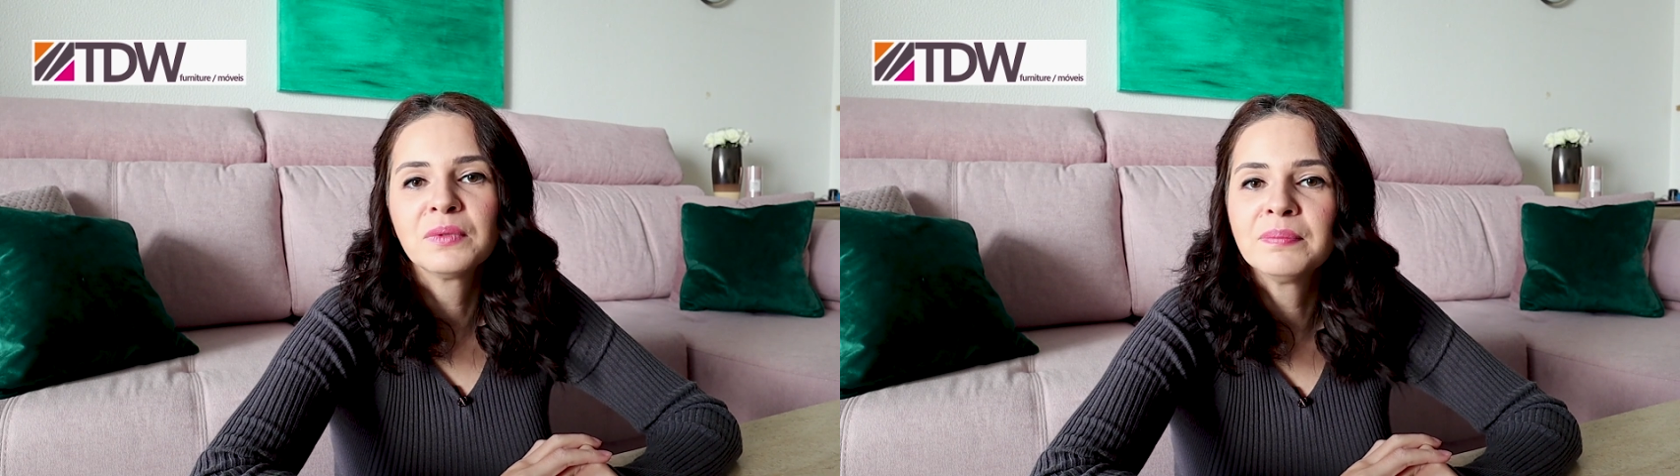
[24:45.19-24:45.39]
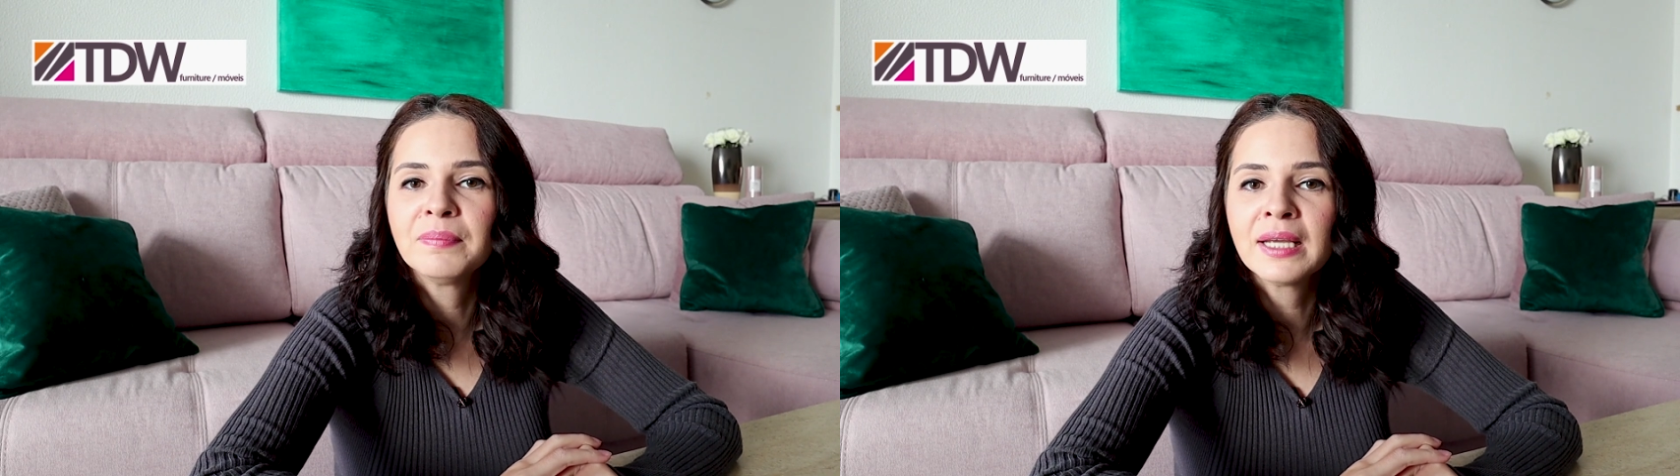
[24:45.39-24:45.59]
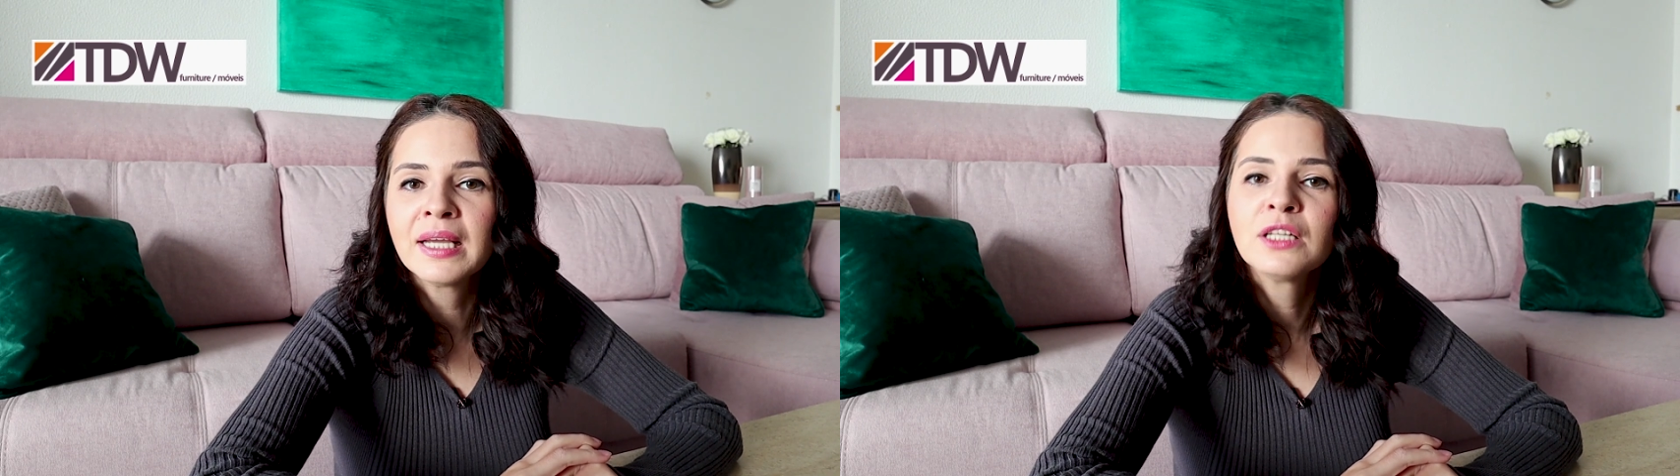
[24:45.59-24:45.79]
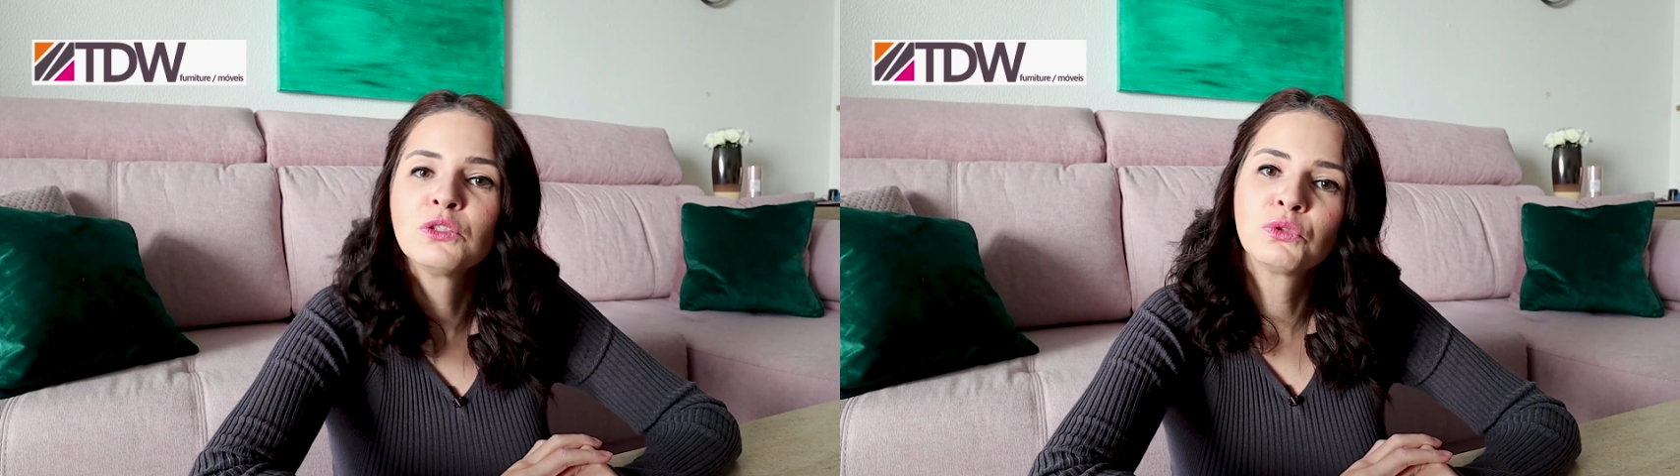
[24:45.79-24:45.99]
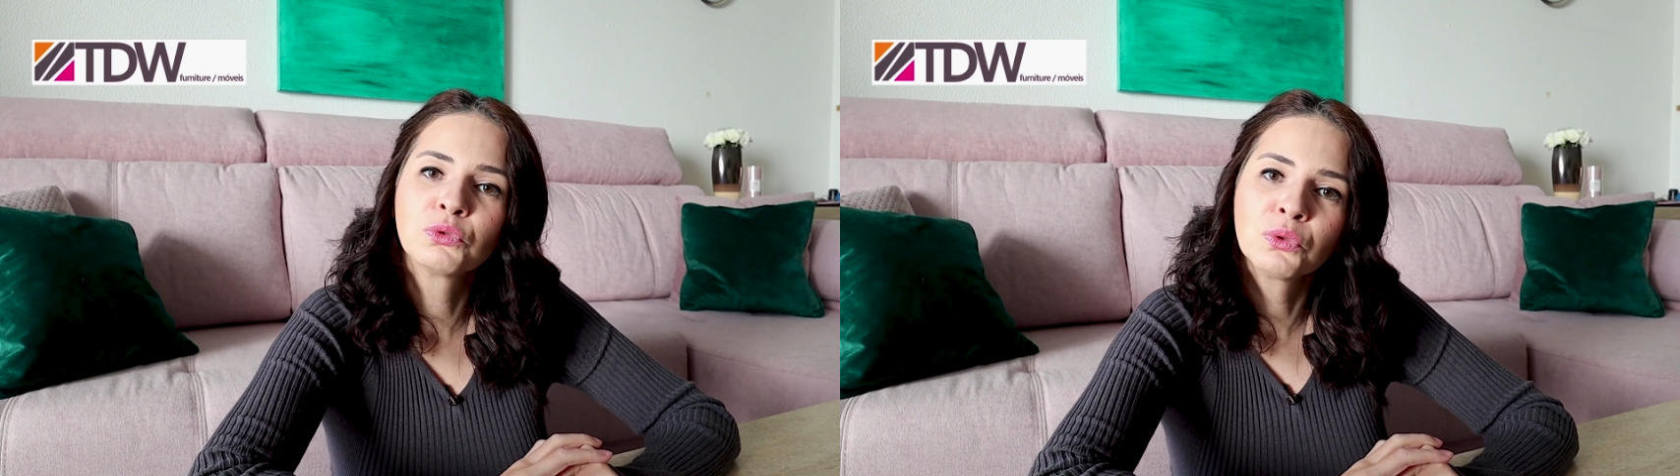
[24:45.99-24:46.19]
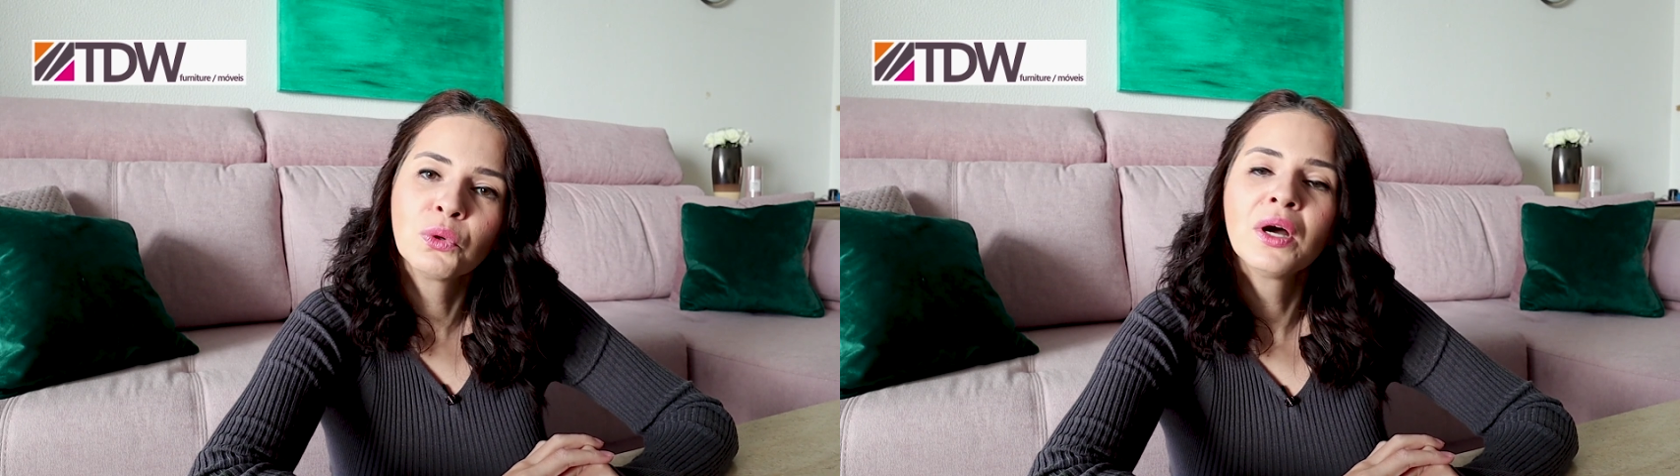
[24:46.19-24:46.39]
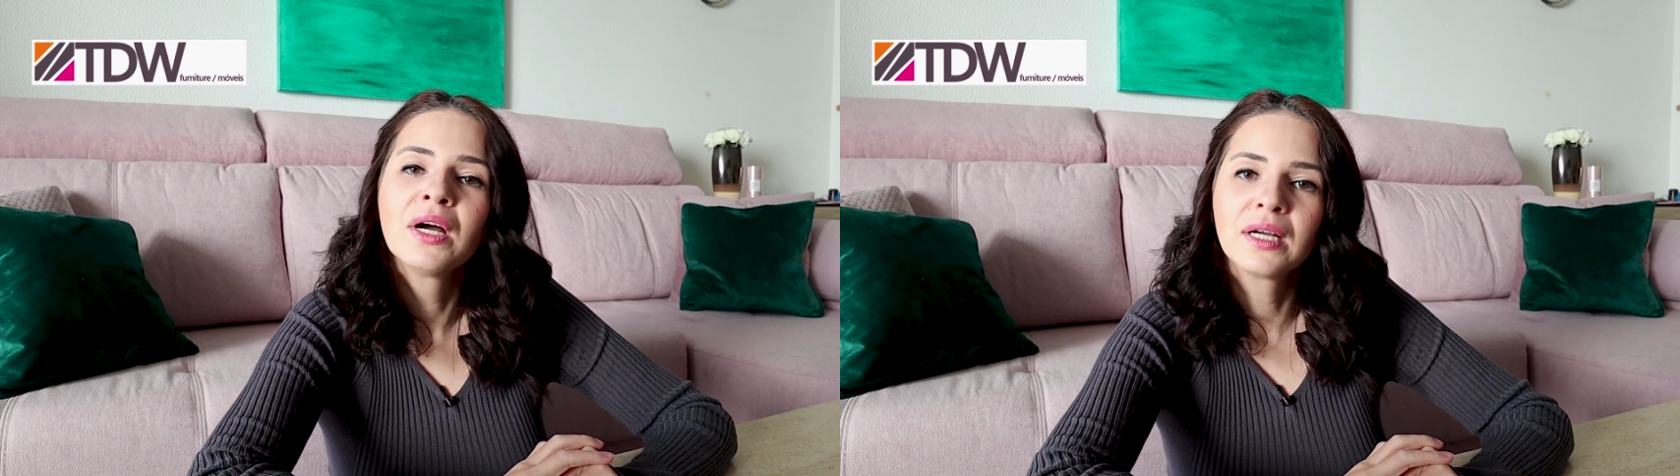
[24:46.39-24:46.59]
would be to